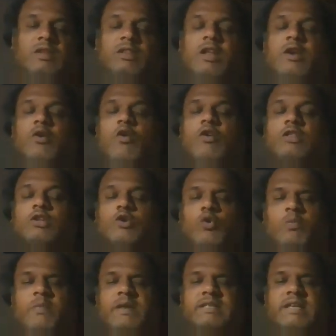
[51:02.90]
The North
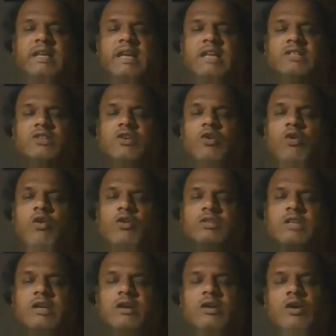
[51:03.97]
group basically has
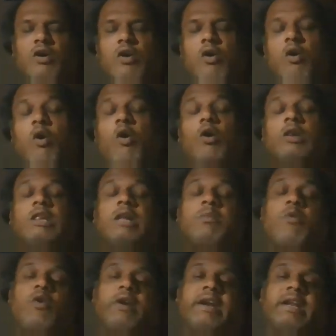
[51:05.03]
crossed all the
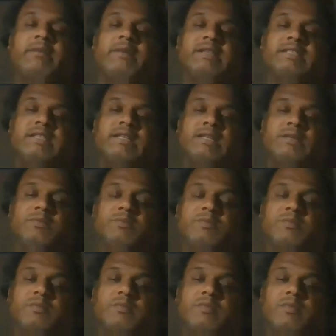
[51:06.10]
boundaries
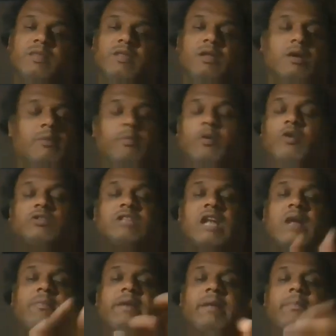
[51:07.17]
because
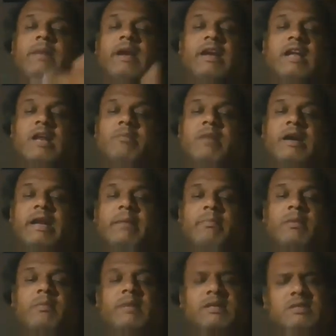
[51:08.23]
Ram temple and Hanuman
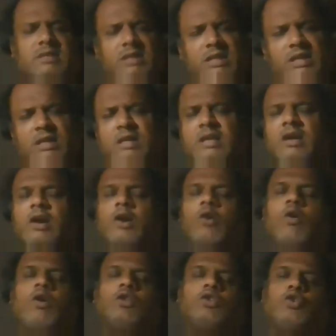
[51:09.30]
temple means
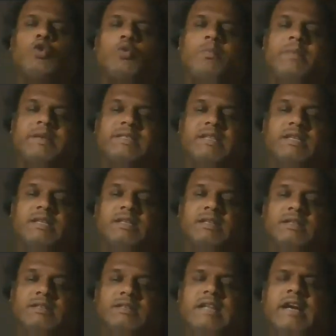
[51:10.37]
North group basically.
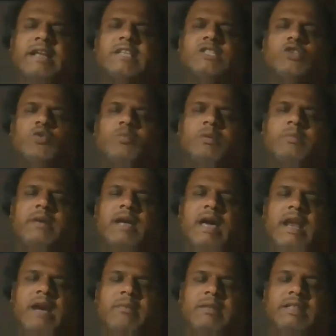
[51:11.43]
That is UP,
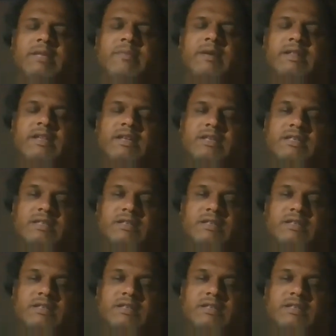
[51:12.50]
Bihar, and Madhya Pradesh.